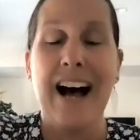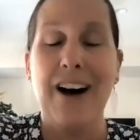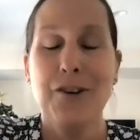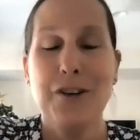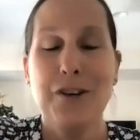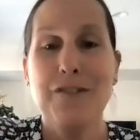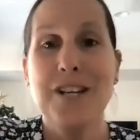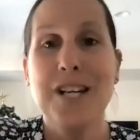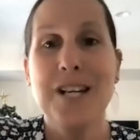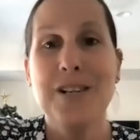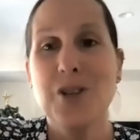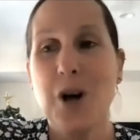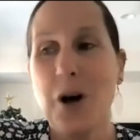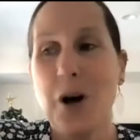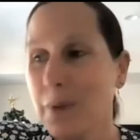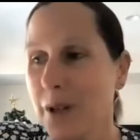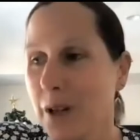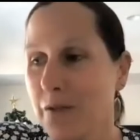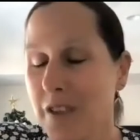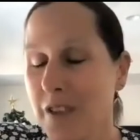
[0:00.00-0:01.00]
I'll give you an
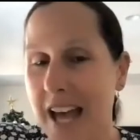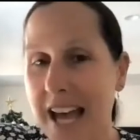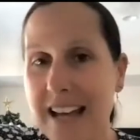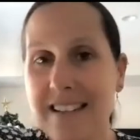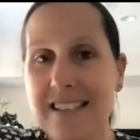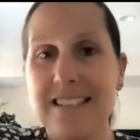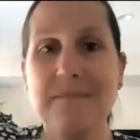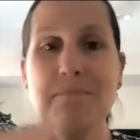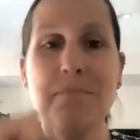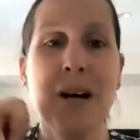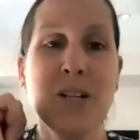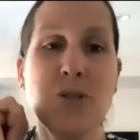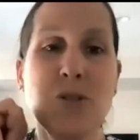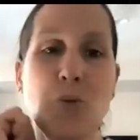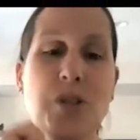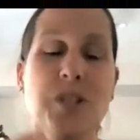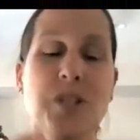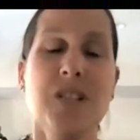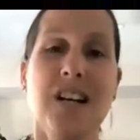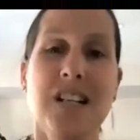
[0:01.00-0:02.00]
example of that. My
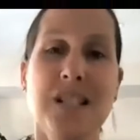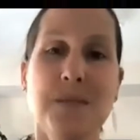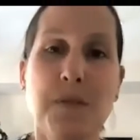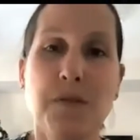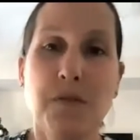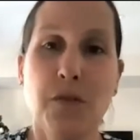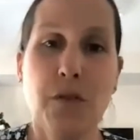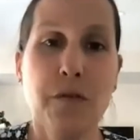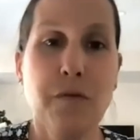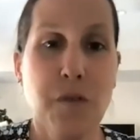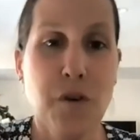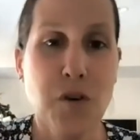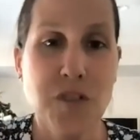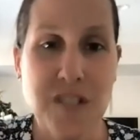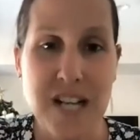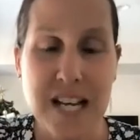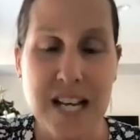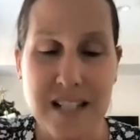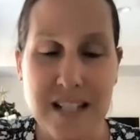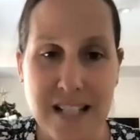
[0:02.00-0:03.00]
daughter's asked me for a
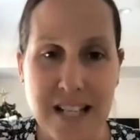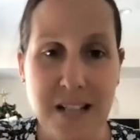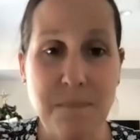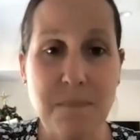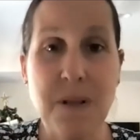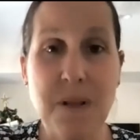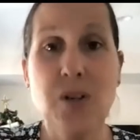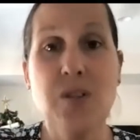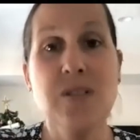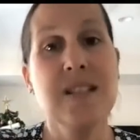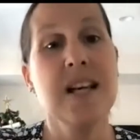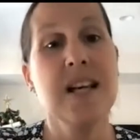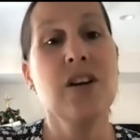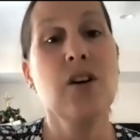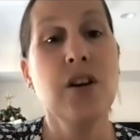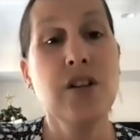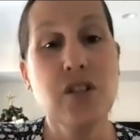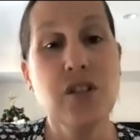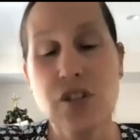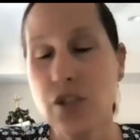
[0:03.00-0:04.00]
first aid kit because they're
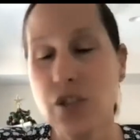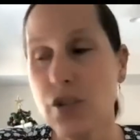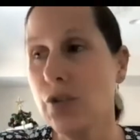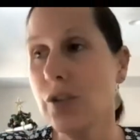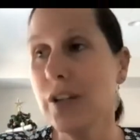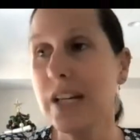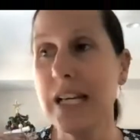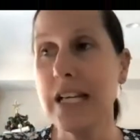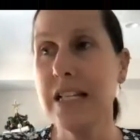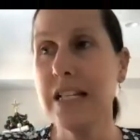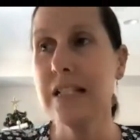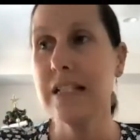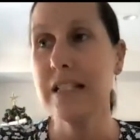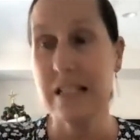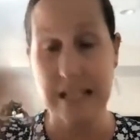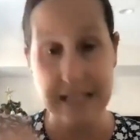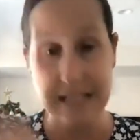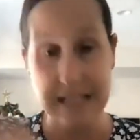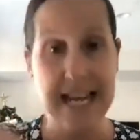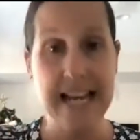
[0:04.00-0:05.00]
going to schoolies
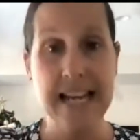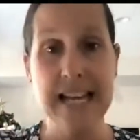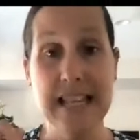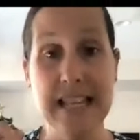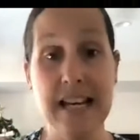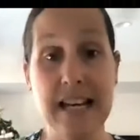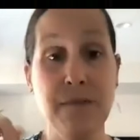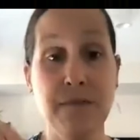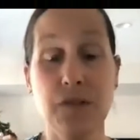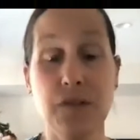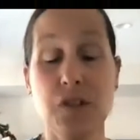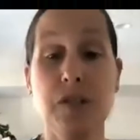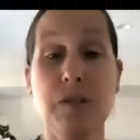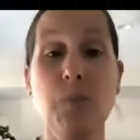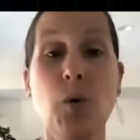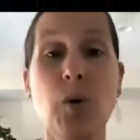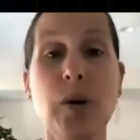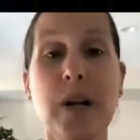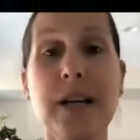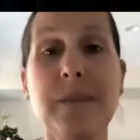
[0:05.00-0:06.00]
today. They left this
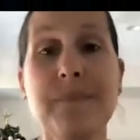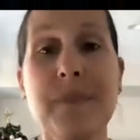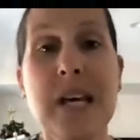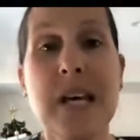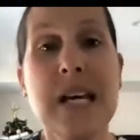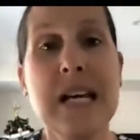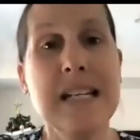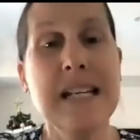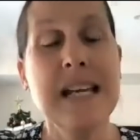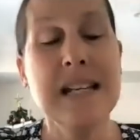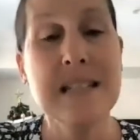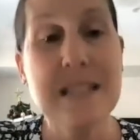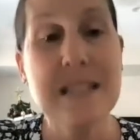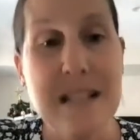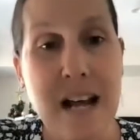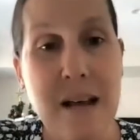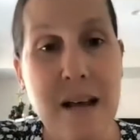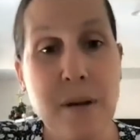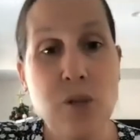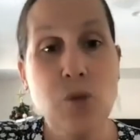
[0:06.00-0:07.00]
morning.
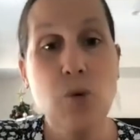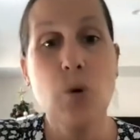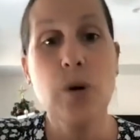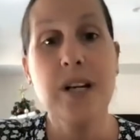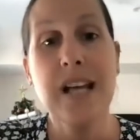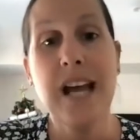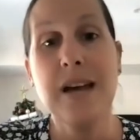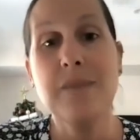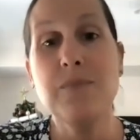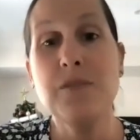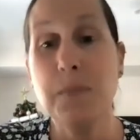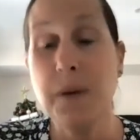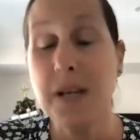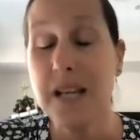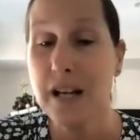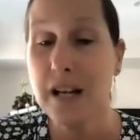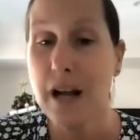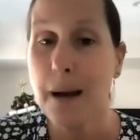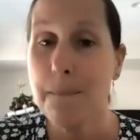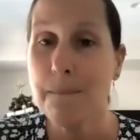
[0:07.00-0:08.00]
Yesterday, my daughter came to
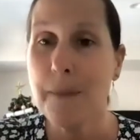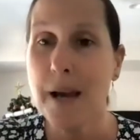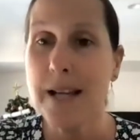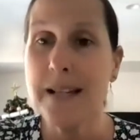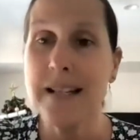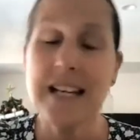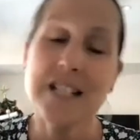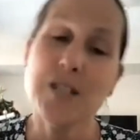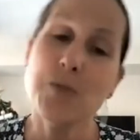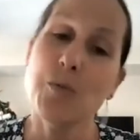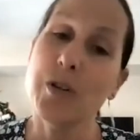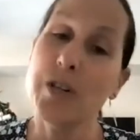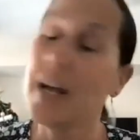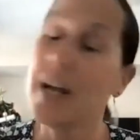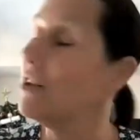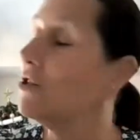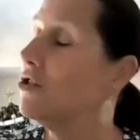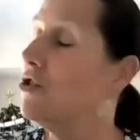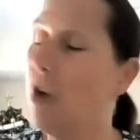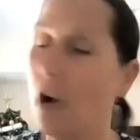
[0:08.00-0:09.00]
pick it up. And guess what
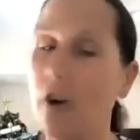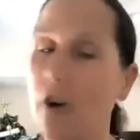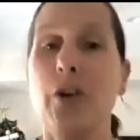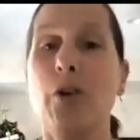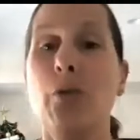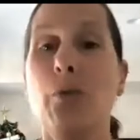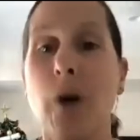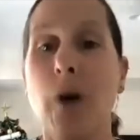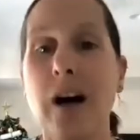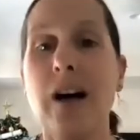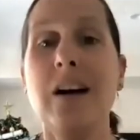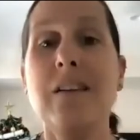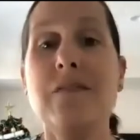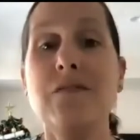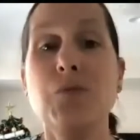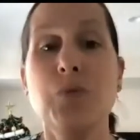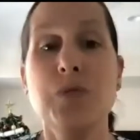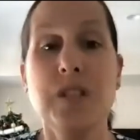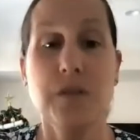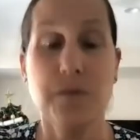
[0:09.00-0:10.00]
had not
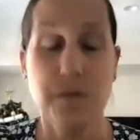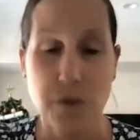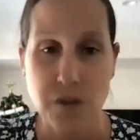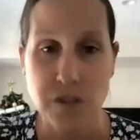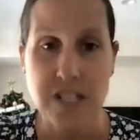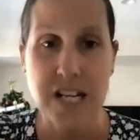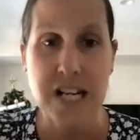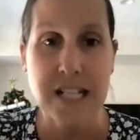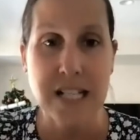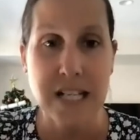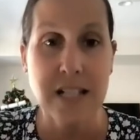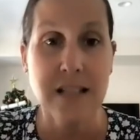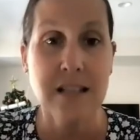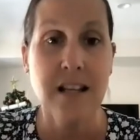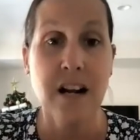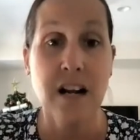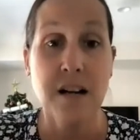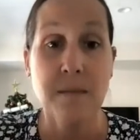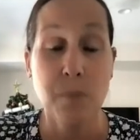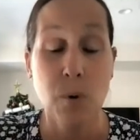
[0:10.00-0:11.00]
arrived was the first aid kit
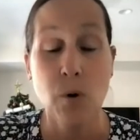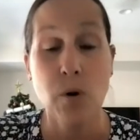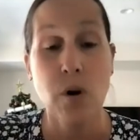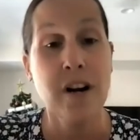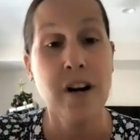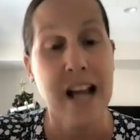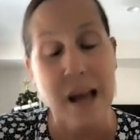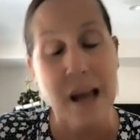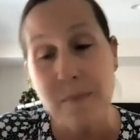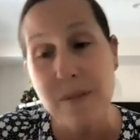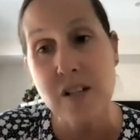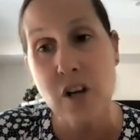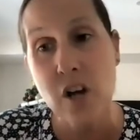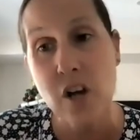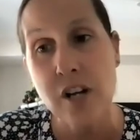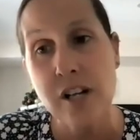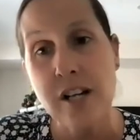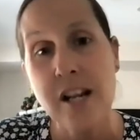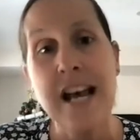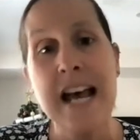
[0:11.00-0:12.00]
that I'd bought on
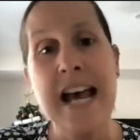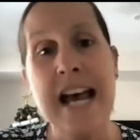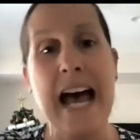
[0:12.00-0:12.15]
Amazon.